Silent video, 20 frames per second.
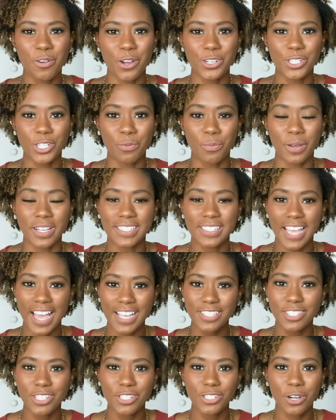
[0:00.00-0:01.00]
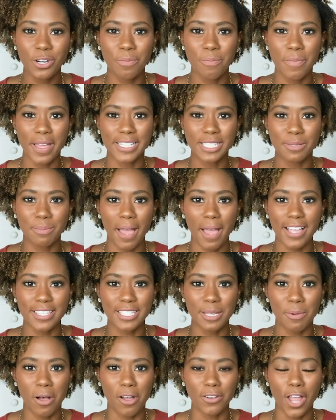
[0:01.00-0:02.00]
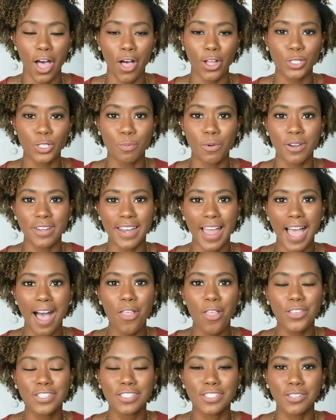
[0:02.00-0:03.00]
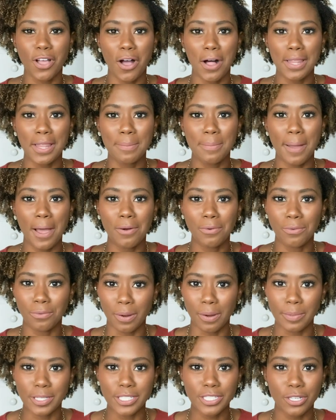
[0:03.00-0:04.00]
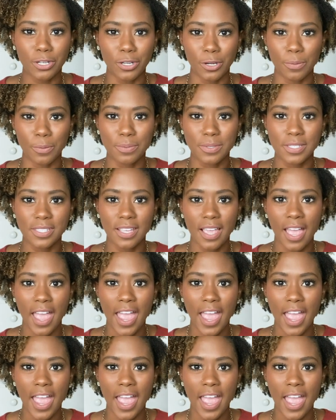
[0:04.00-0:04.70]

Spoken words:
question, we tested your men's basketball knowledge, but now this is all about women's hoops.